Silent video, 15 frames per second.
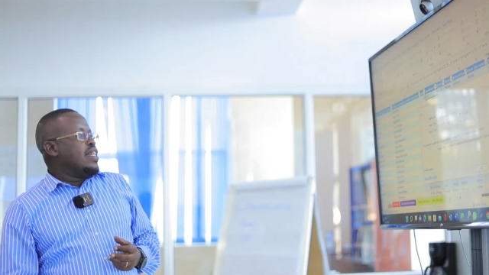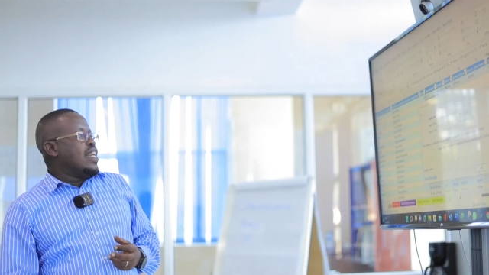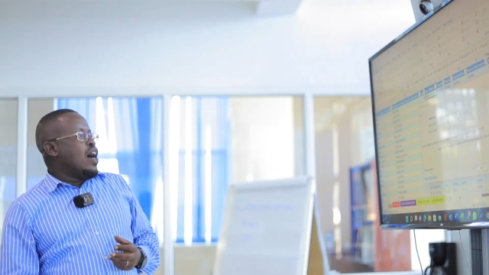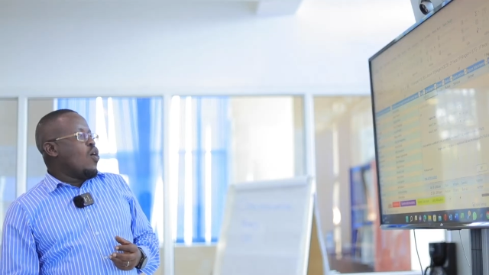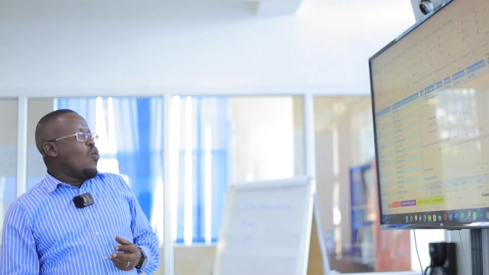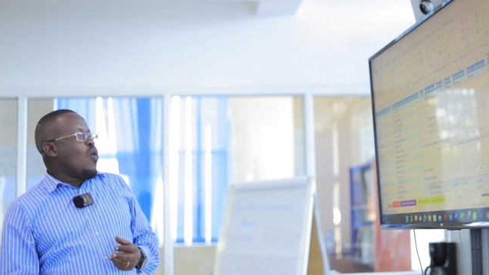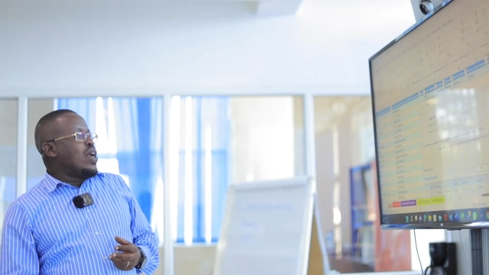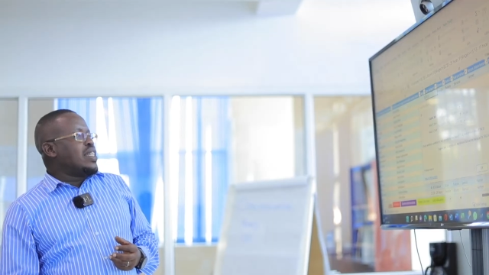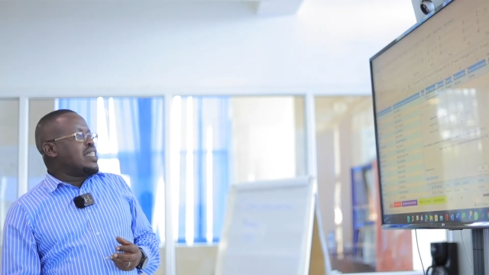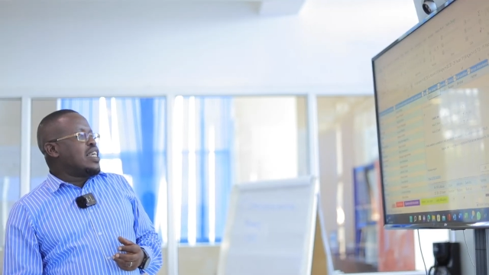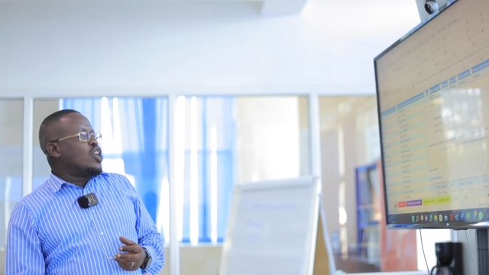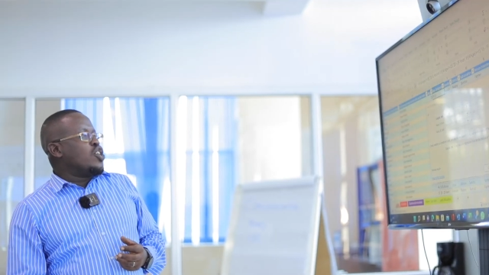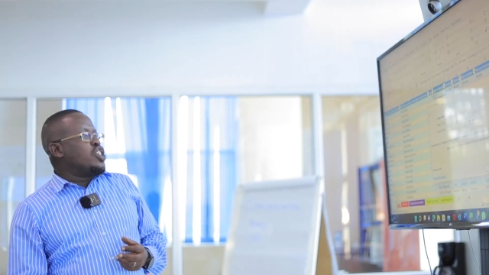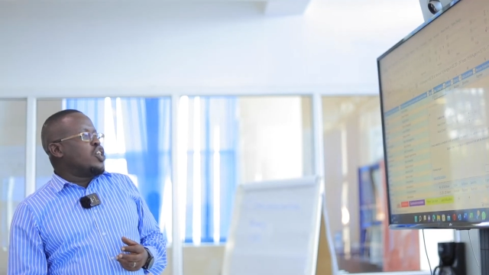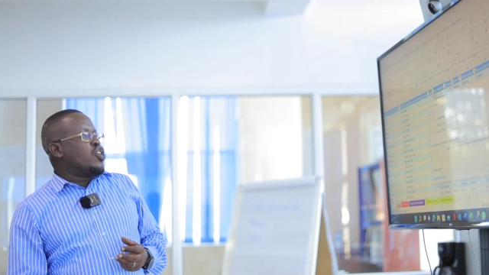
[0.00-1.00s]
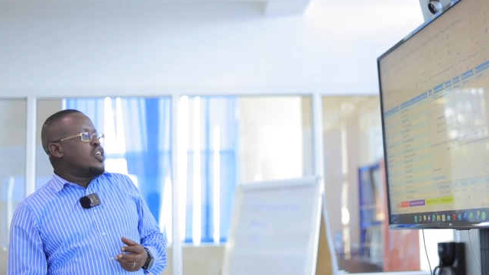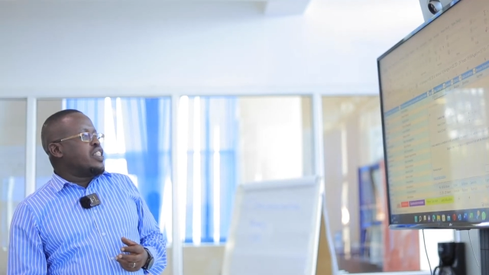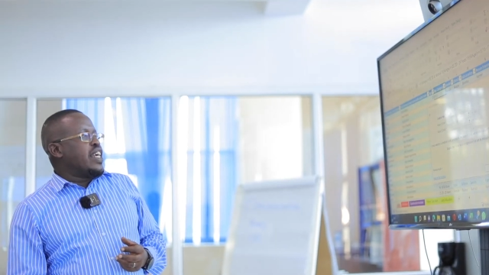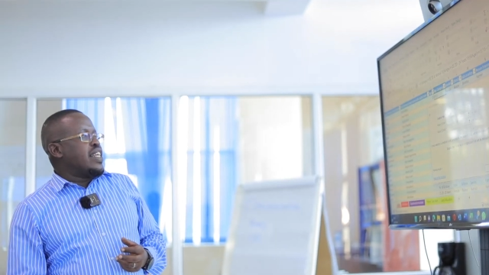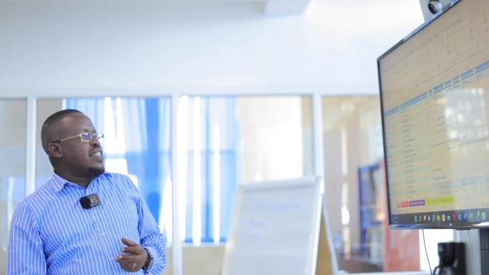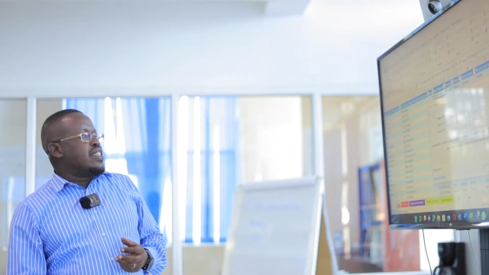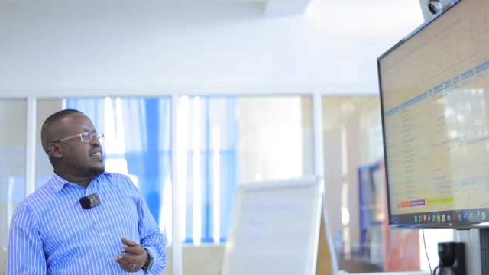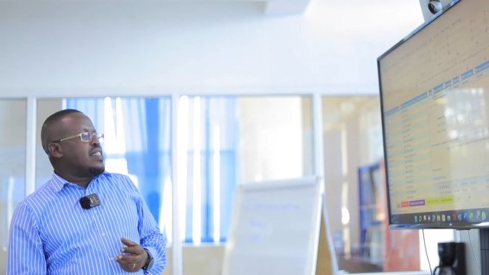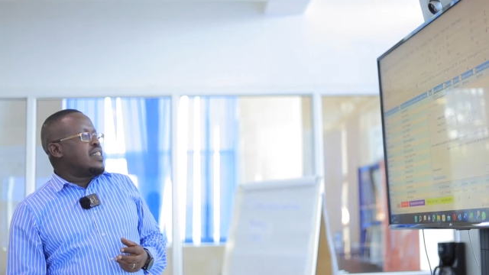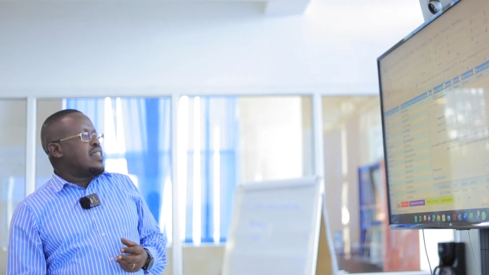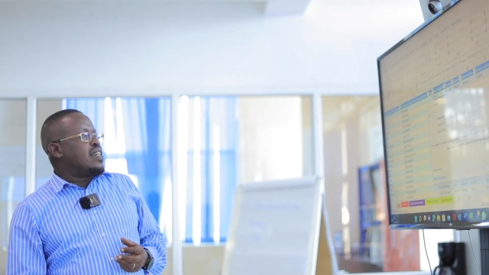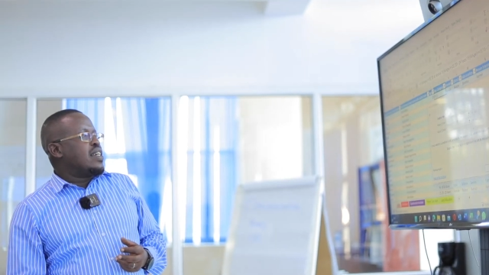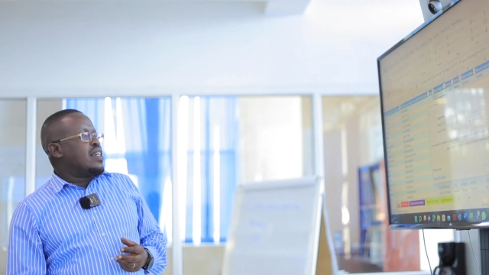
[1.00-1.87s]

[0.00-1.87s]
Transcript: Now, what's the logical test?